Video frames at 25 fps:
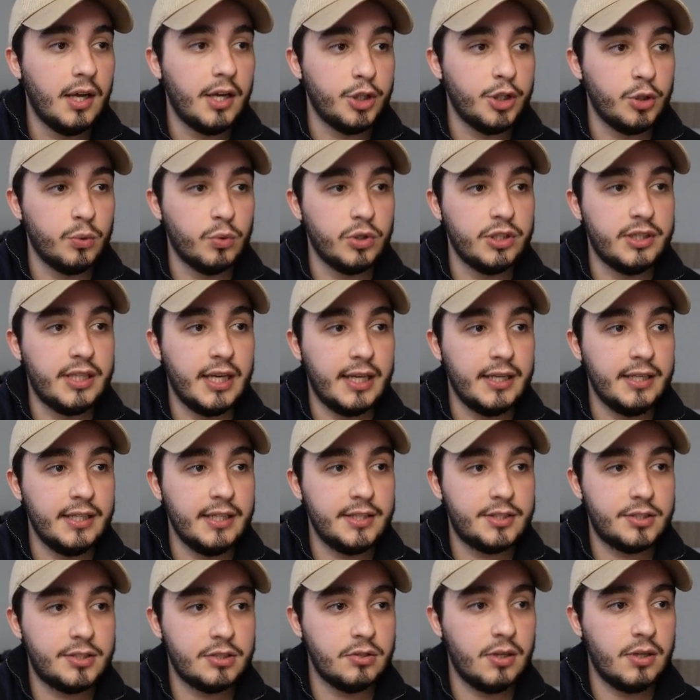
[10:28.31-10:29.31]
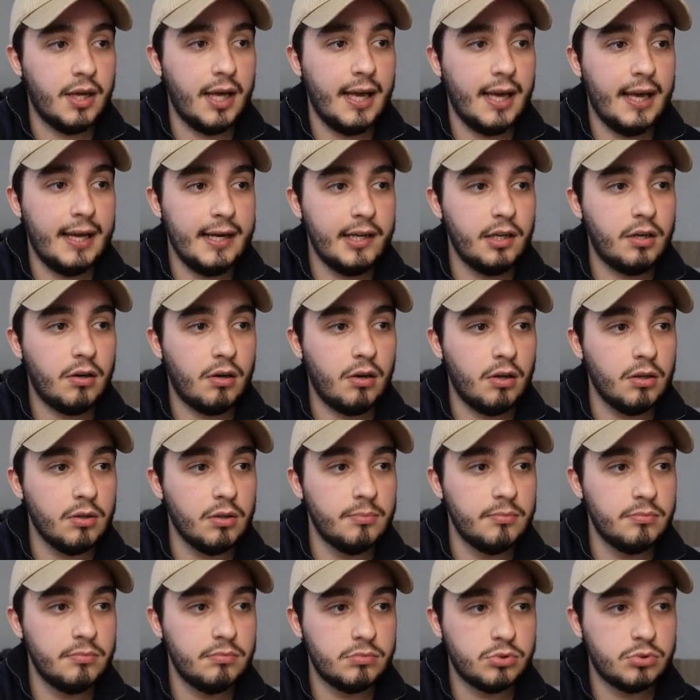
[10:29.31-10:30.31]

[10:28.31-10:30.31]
You would then need to add a column.